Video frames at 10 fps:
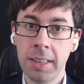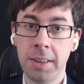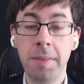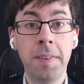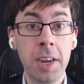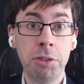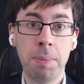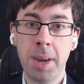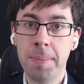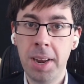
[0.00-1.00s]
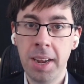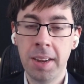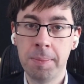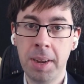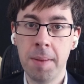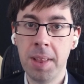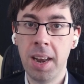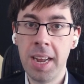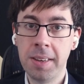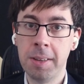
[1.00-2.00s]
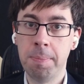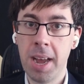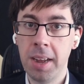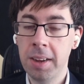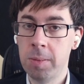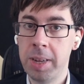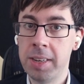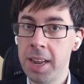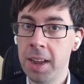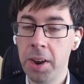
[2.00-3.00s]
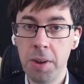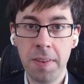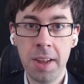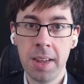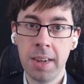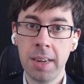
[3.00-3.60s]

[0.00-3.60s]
So First Republic has become the latest bank to be taken over.